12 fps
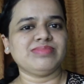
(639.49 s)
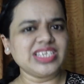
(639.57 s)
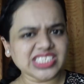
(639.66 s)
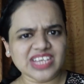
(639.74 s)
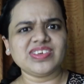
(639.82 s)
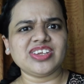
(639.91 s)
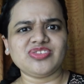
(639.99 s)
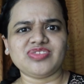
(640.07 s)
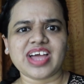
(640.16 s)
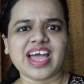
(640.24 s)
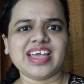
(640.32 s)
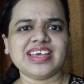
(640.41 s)
Please give it a
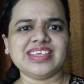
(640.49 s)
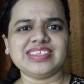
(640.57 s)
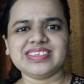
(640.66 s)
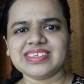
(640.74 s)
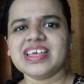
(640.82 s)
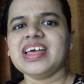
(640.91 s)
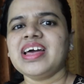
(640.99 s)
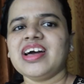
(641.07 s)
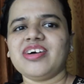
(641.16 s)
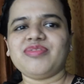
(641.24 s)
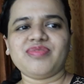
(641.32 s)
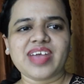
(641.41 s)
try. It's
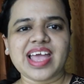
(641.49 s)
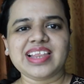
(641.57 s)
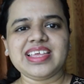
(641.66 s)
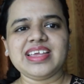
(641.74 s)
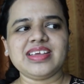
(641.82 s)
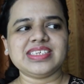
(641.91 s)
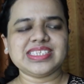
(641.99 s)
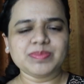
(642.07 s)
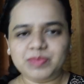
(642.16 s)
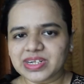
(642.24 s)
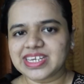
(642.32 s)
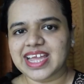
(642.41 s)
a fairly
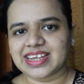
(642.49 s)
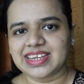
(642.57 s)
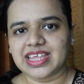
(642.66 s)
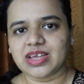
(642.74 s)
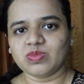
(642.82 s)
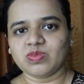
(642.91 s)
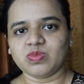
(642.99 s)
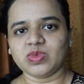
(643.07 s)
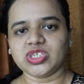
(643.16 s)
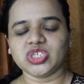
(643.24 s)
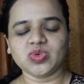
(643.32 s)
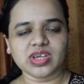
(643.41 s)
simple technique
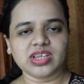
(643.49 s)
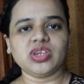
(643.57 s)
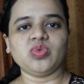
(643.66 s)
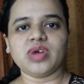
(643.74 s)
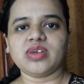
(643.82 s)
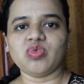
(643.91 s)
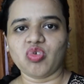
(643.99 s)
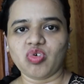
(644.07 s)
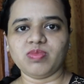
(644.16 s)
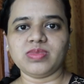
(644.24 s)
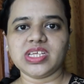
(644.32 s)
which you can do at home.